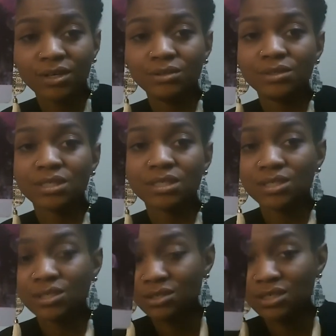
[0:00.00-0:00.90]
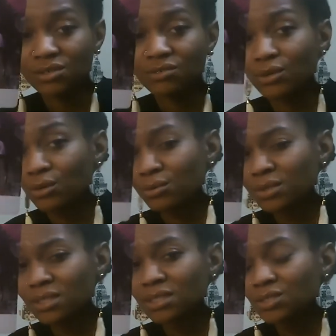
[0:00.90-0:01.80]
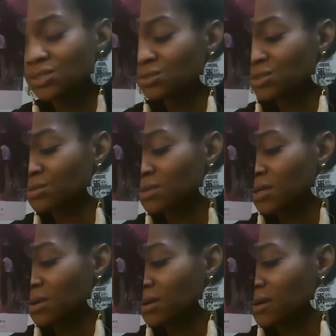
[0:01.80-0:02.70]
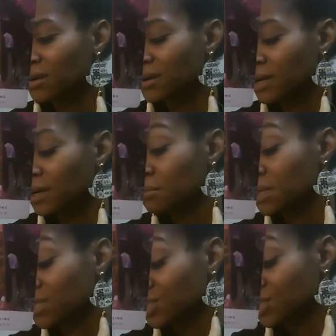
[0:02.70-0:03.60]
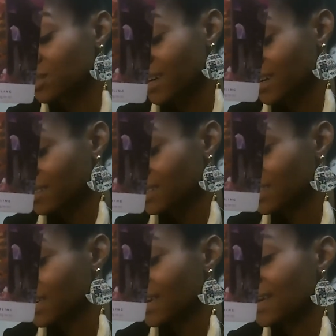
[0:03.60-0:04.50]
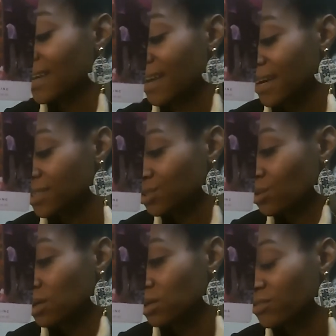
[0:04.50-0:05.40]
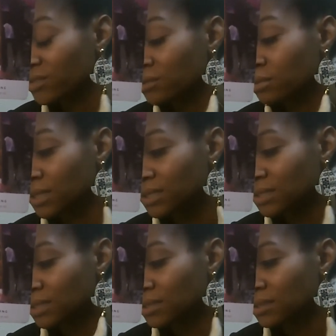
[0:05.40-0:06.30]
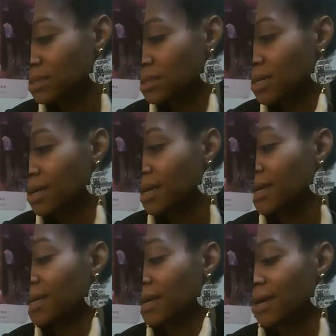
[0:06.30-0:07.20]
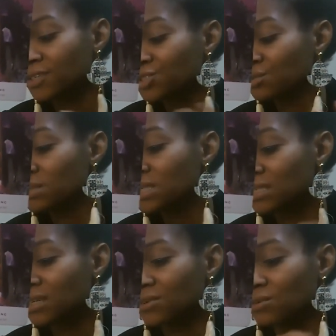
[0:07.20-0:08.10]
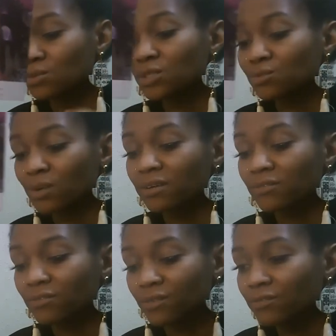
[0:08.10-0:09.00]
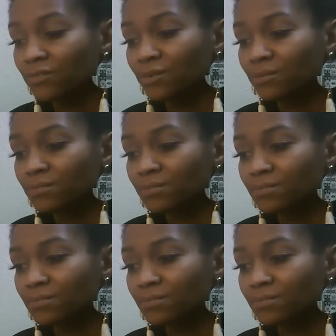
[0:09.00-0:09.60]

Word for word: You need to see yourself for who it is that you truly are because you're not, and it has you all over the place. And it has you missing out on what's right in front of you.